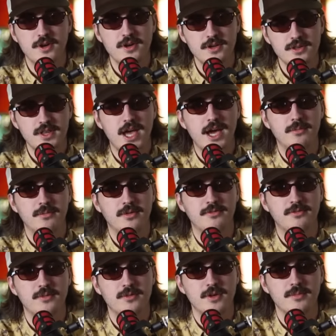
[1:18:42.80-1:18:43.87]
that
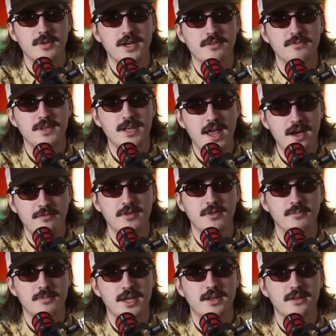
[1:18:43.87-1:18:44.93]
before, but I've never
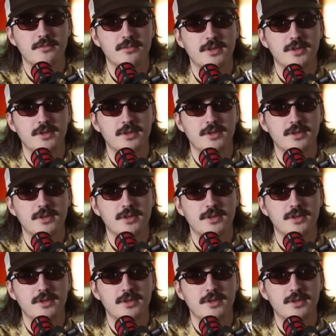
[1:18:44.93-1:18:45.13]
been in one.